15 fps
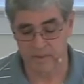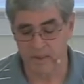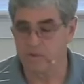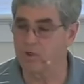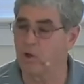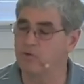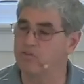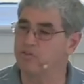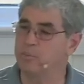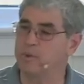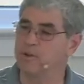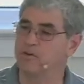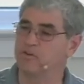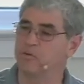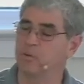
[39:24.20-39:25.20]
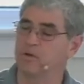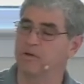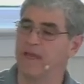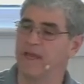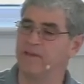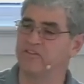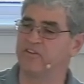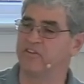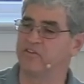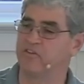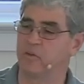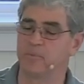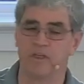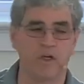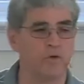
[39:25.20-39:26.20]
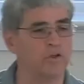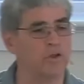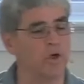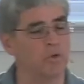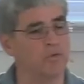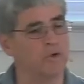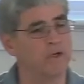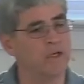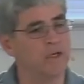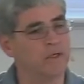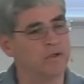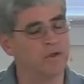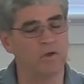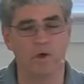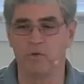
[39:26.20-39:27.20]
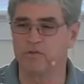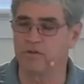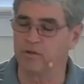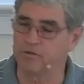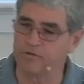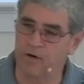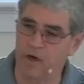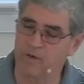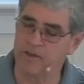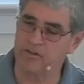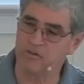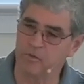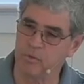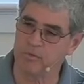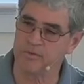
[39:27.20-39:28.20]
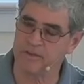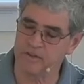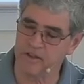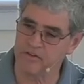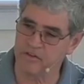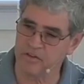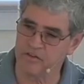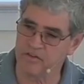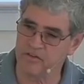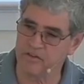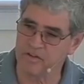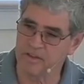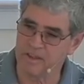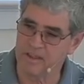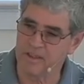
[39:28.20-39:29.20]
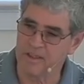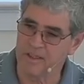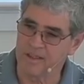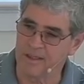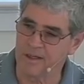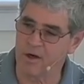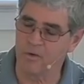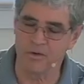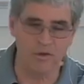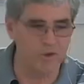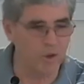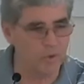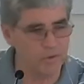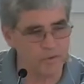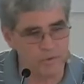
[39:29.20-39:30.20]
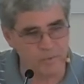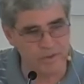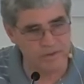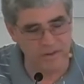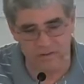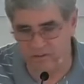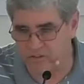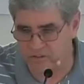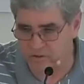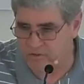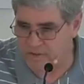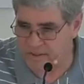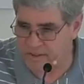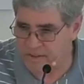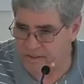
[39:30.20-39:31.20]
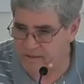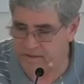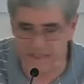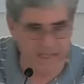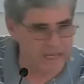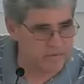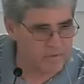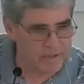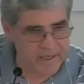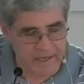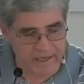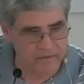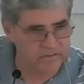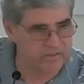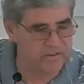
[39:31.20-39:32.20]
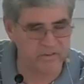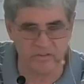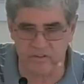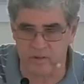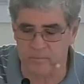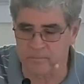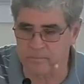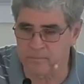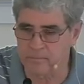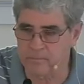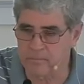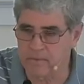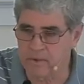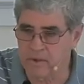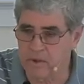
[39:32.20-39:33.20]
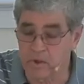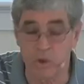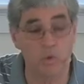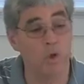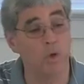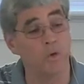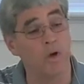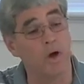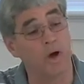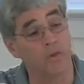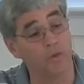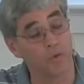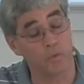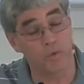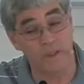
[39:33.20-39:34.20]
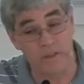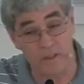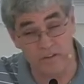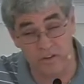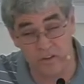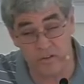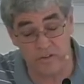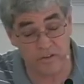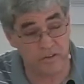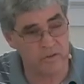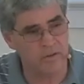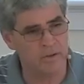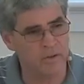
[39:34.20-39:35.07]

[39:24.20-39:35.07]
No spiritual caste system. You know, you go to the Far Eastern religions. You know, you go to the religions of India and they have a caste system. You go to other religions,